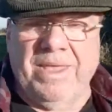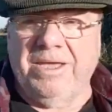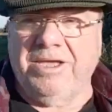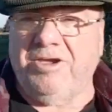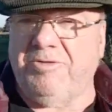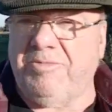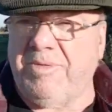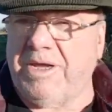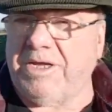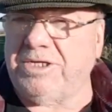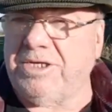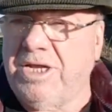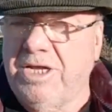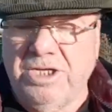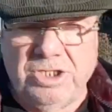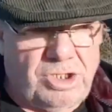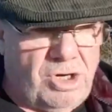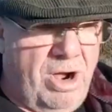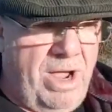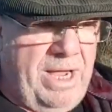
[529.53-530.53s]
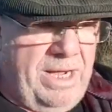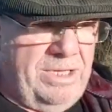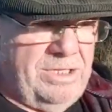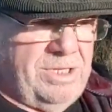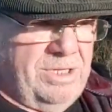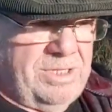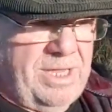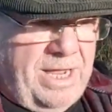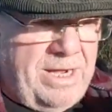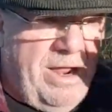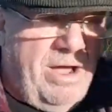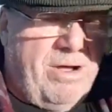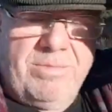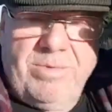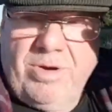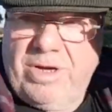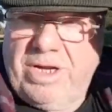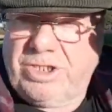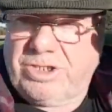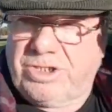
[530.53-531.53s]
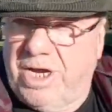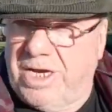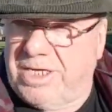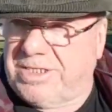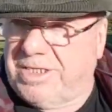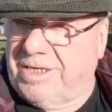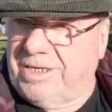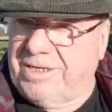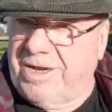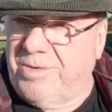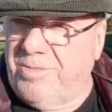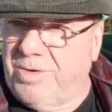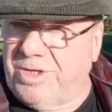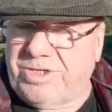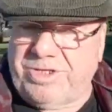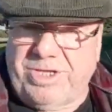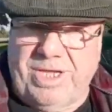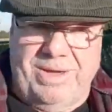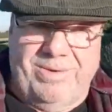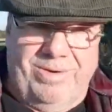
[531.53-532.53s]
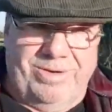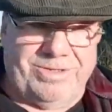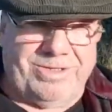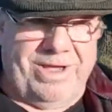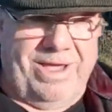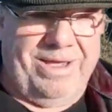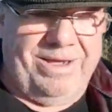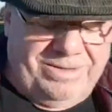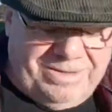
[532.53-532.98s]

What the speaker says: You've been trying to say, no, I'm not interested, I don't want to see what's going